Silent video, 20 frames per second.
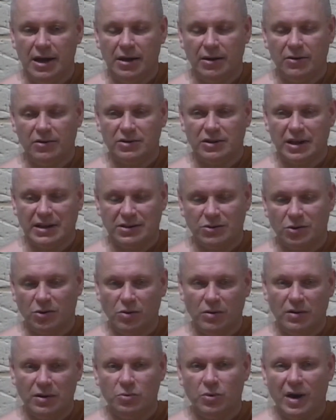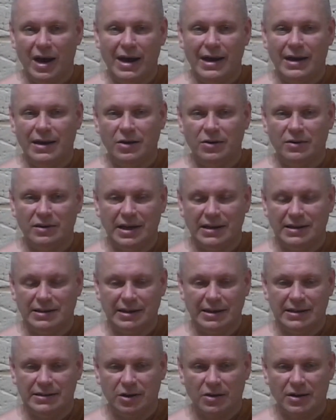because that's the only way
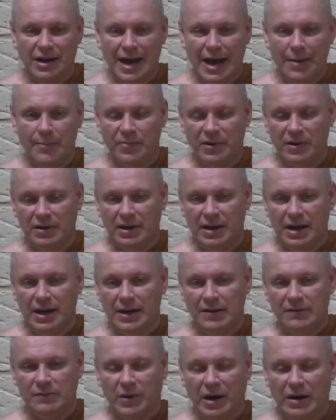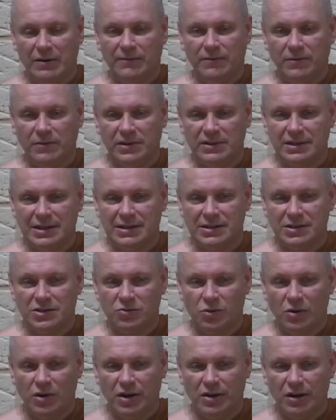it's going to happen if mindfulness isn't
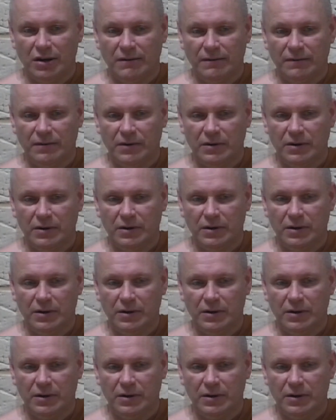strong enough. So